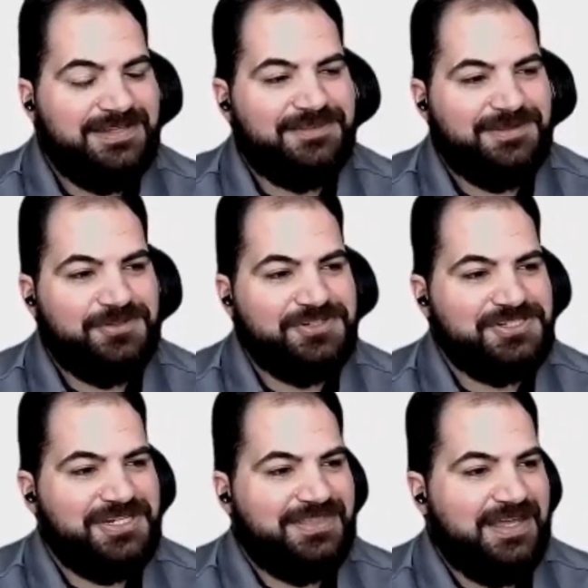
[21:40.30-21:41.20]
Definitely
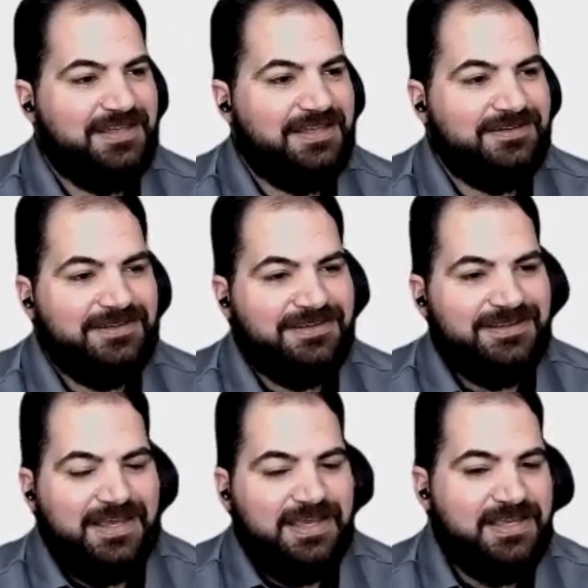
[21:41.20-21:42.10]
appreciate that.
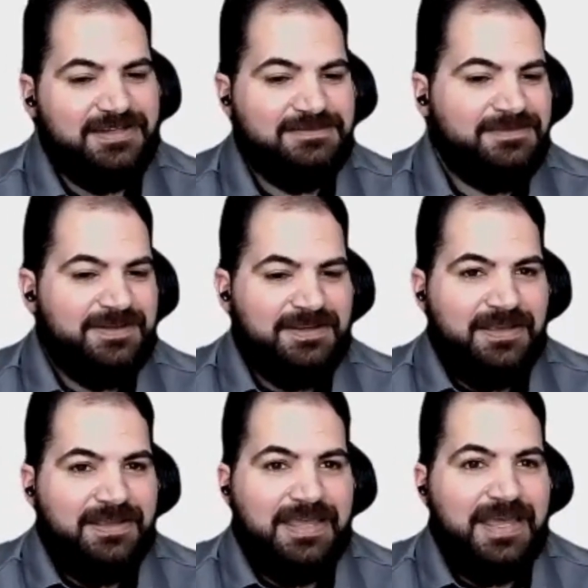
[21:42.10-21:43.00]
And
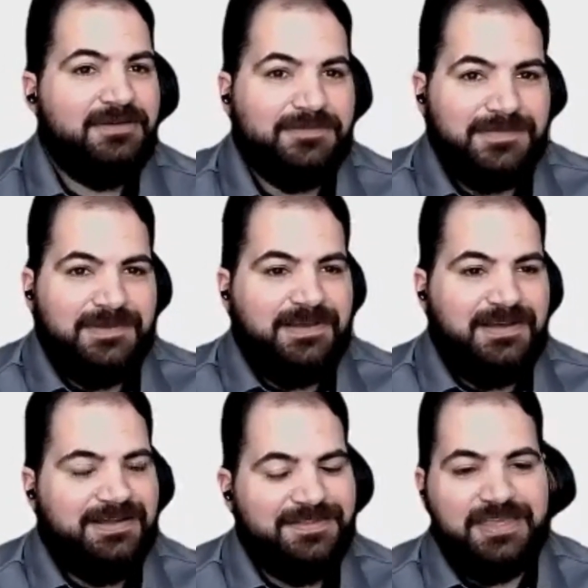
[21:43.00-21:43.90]
yeah,
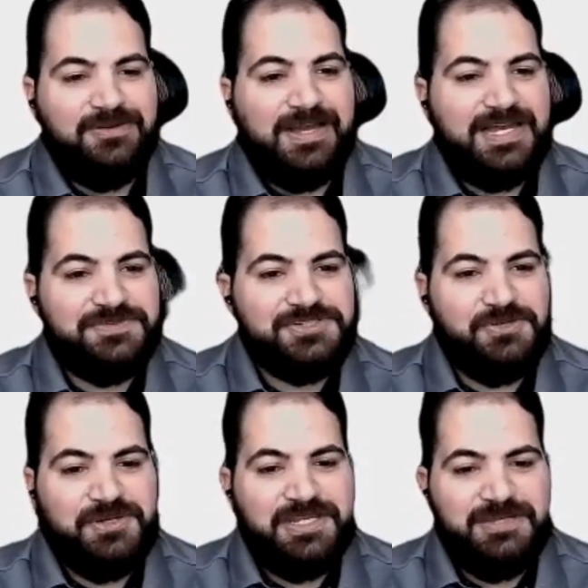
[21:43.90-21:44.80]
thank you guys for
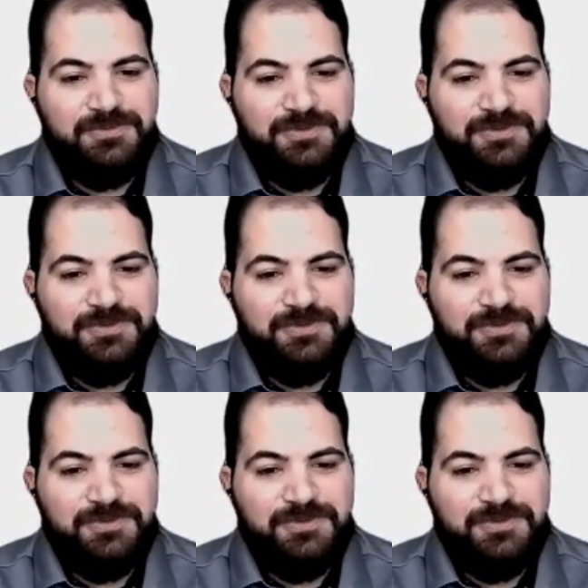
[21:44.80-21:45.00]
joining.